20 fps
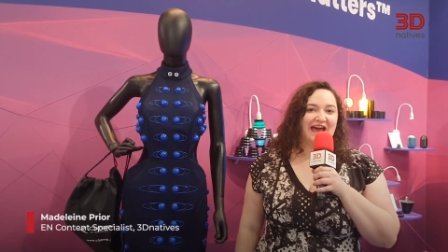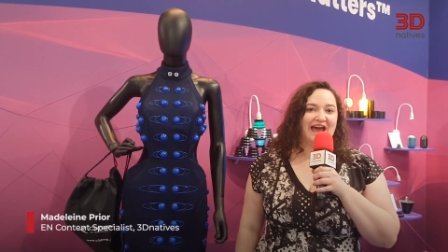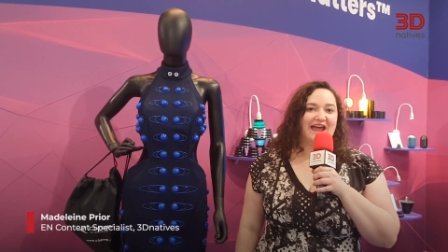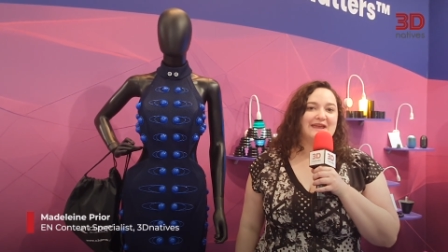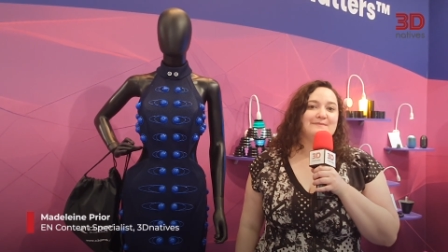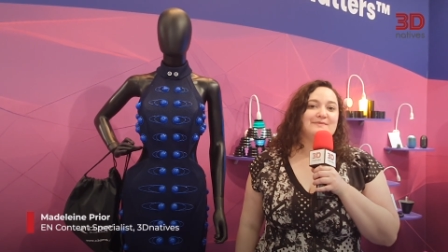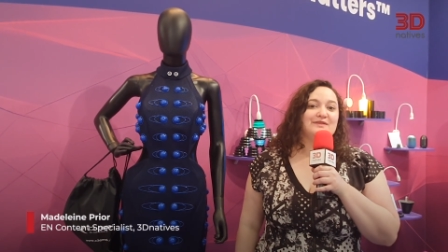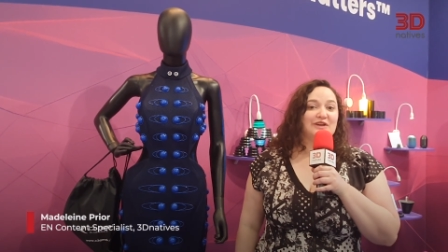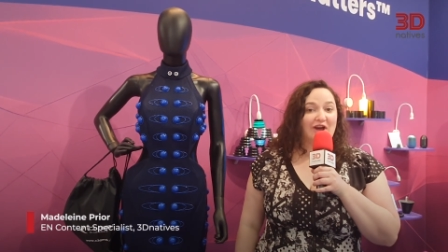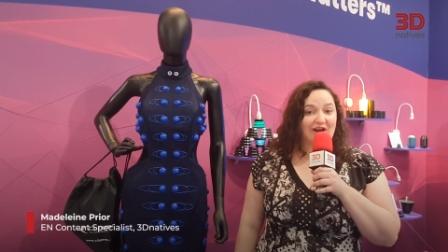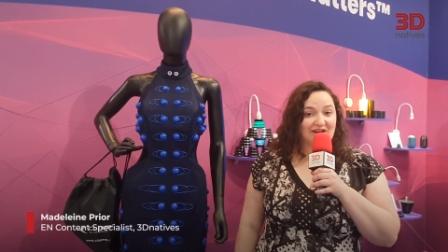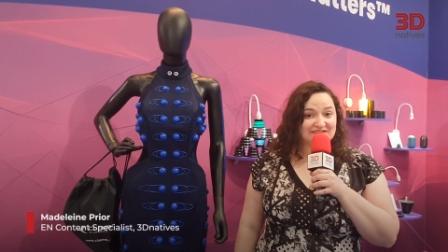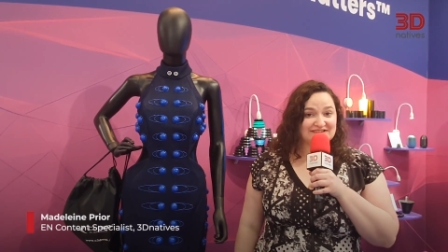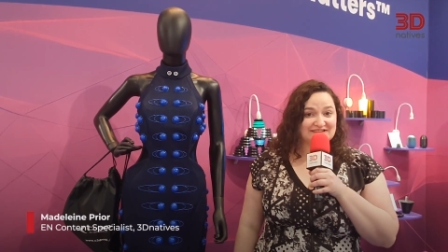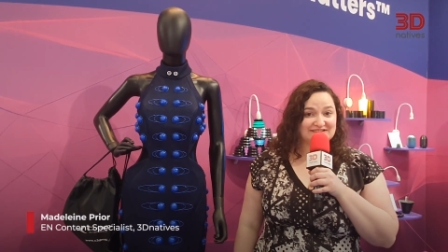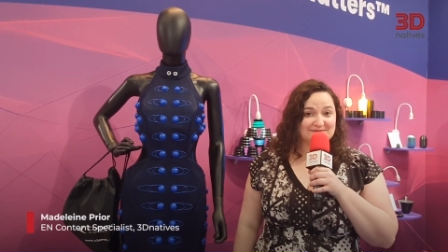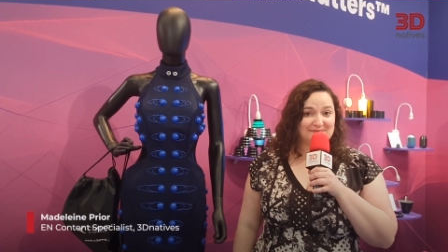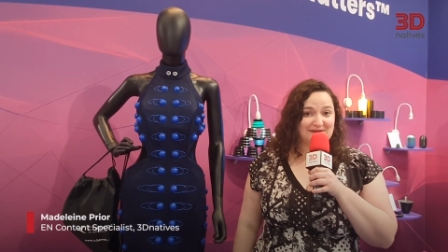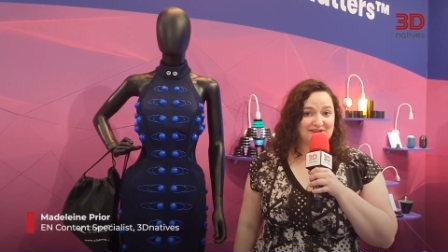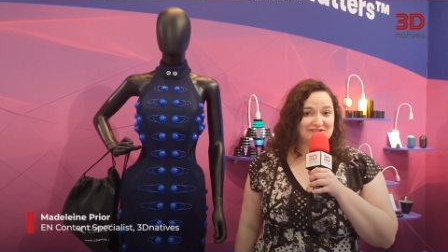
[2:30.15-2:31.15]
I am the
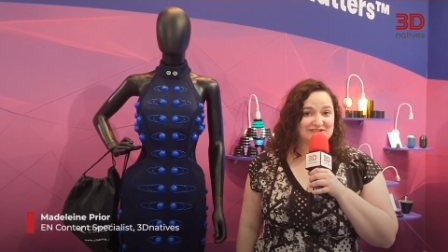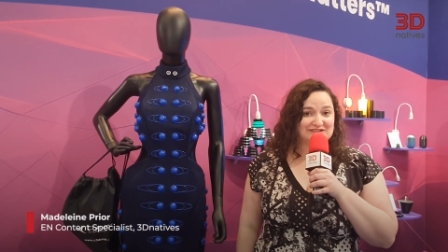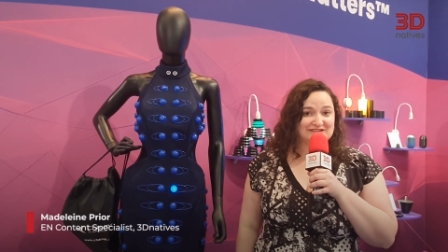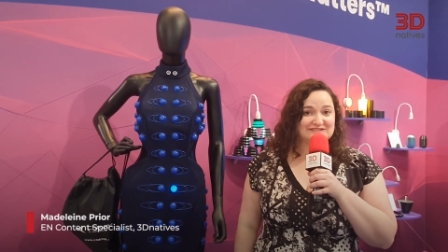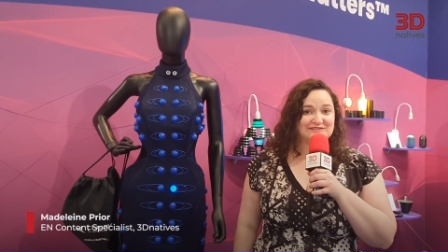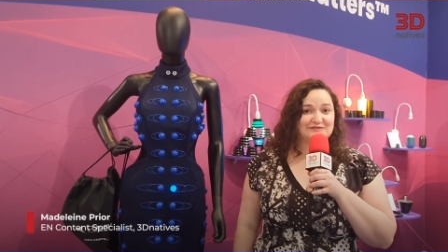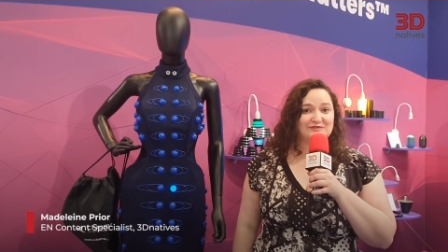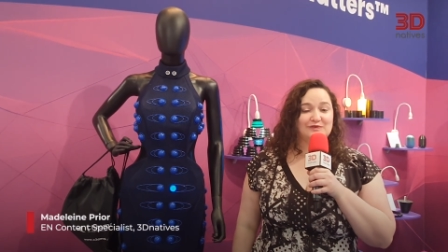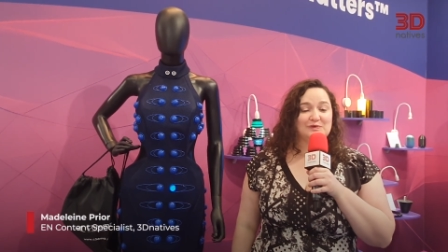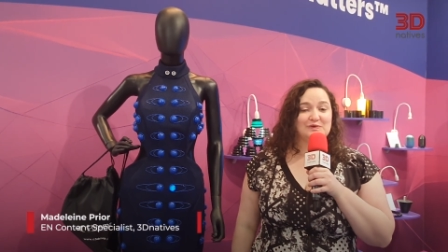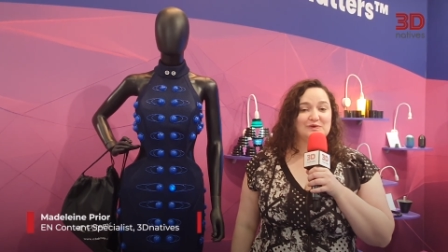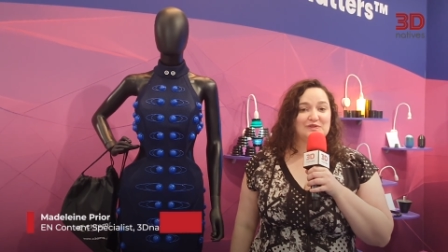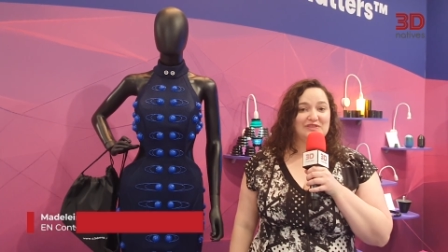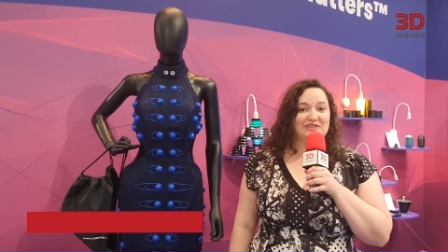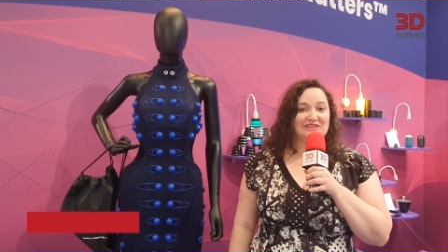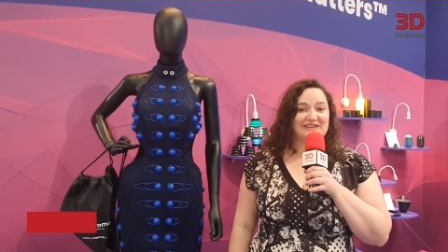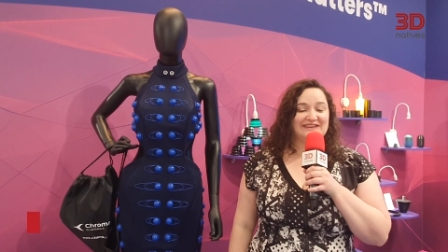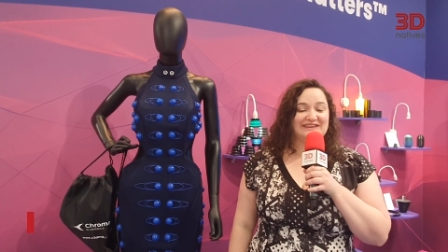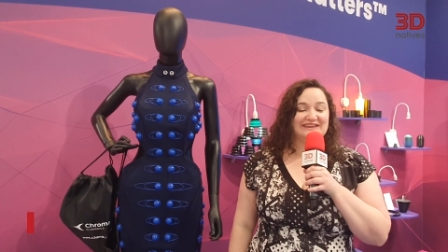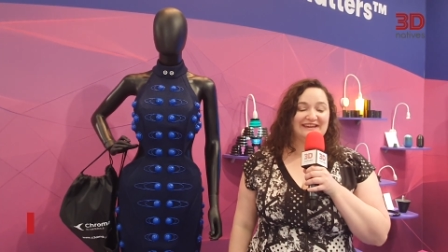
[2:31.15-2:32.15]
content specialist for
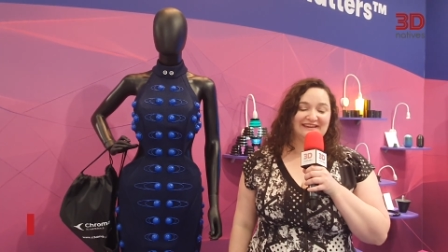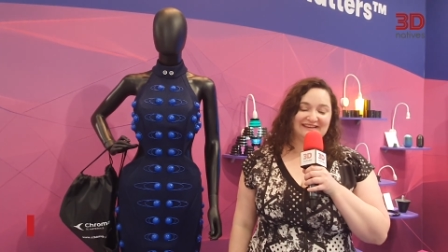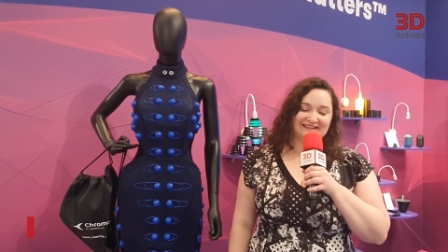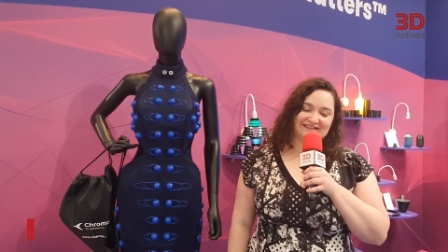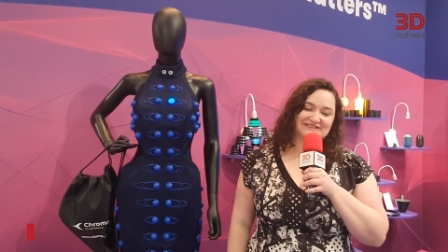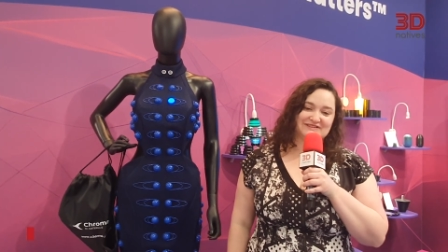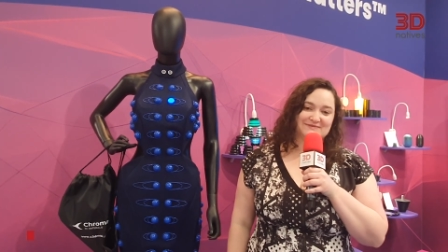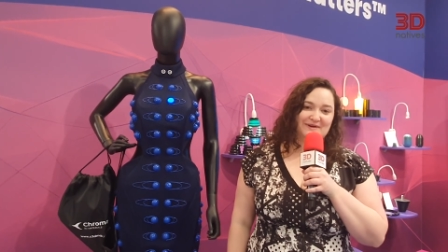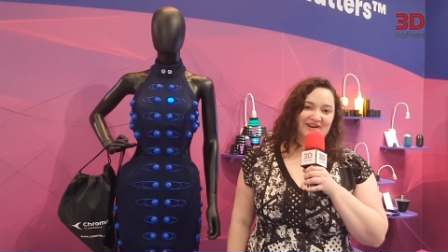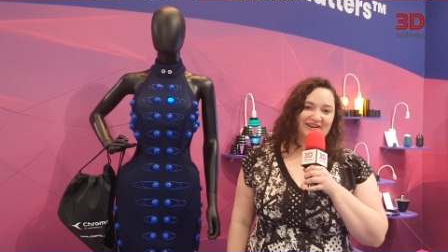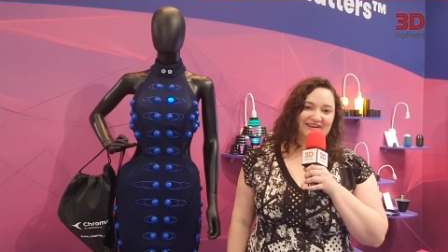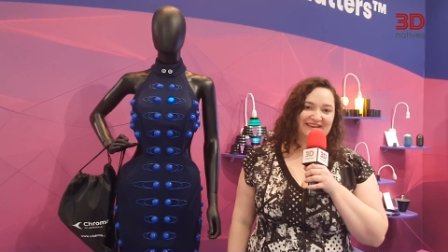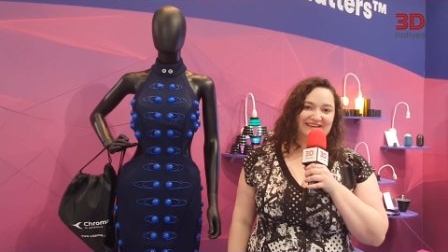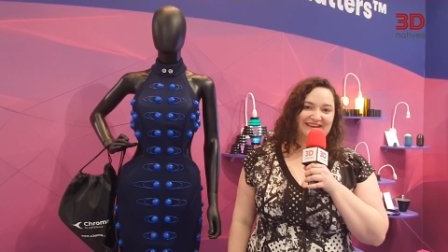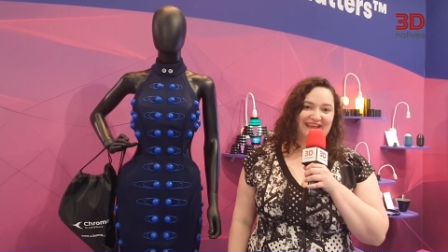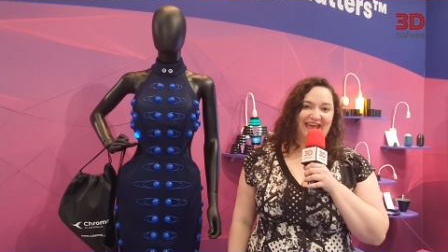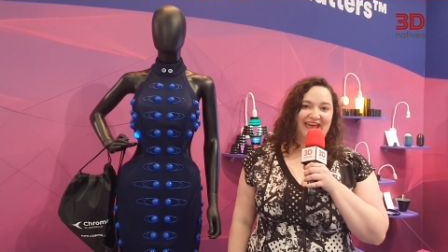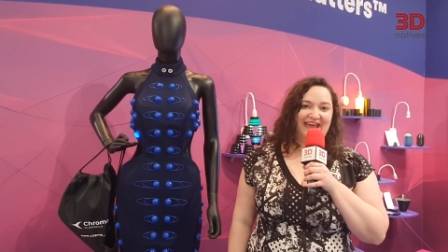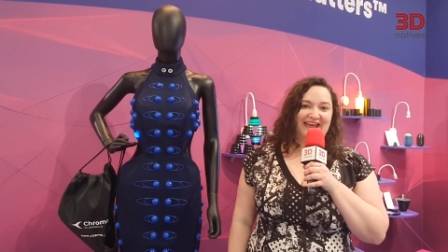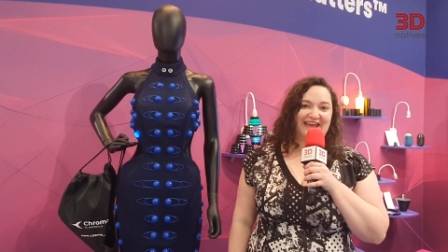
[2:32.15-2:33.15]
the English market,
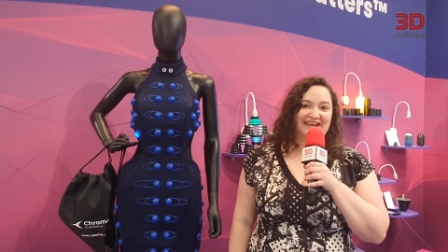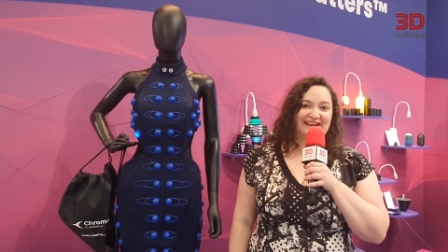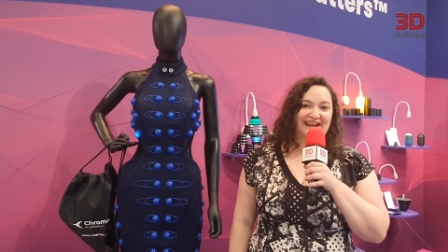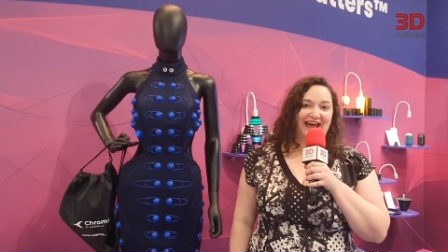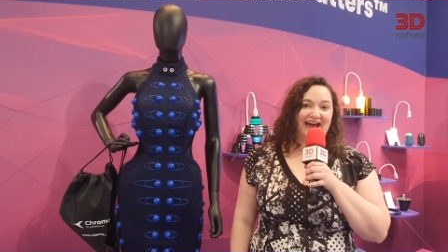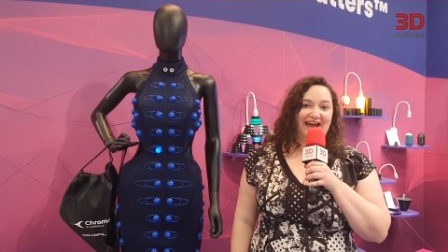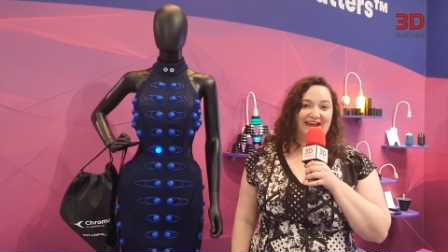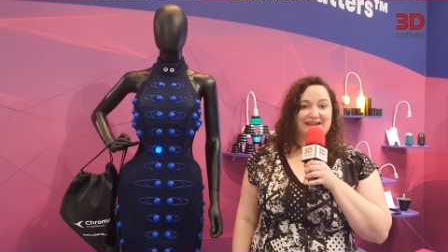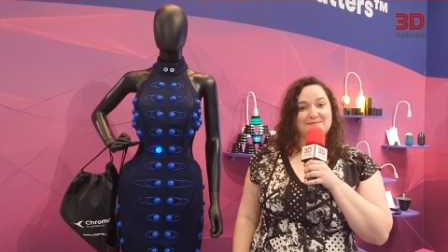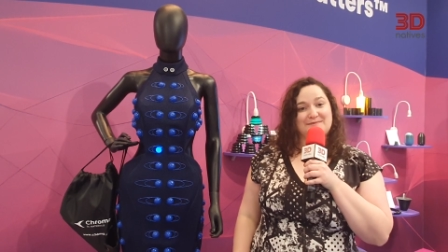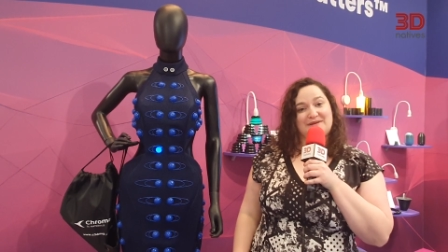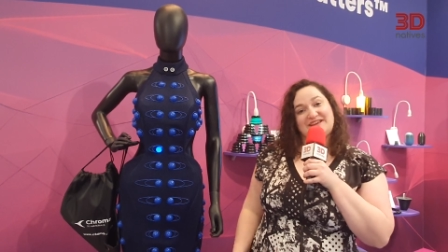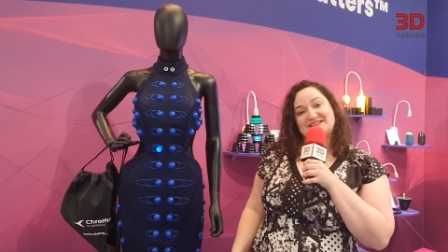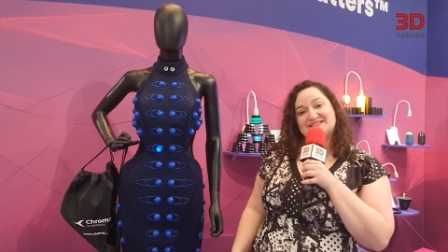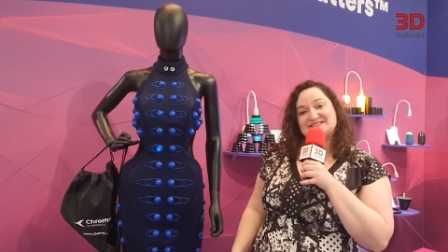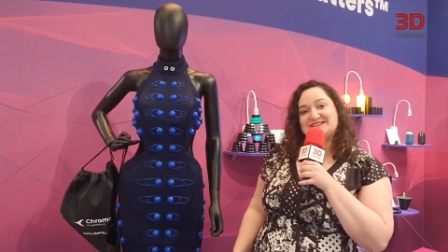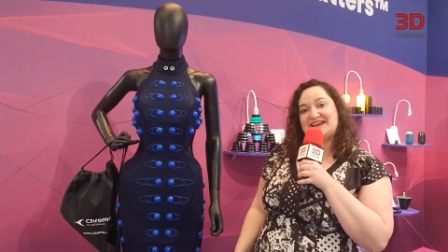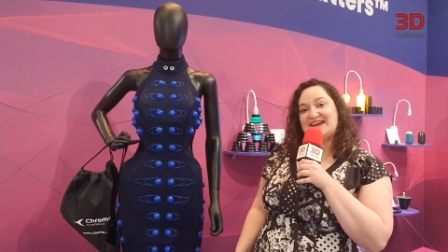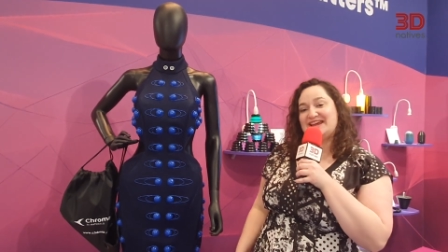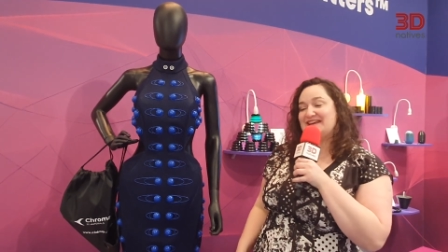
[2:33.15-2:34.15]
and I am here
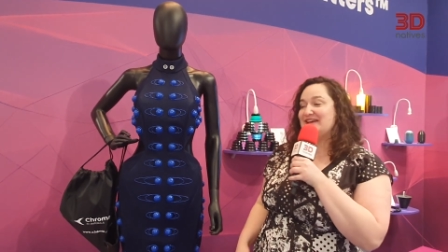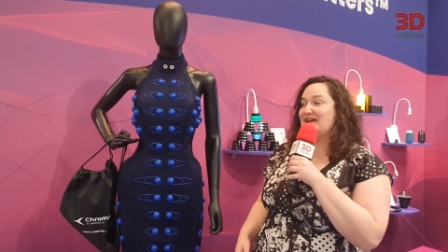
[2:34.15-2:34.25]
today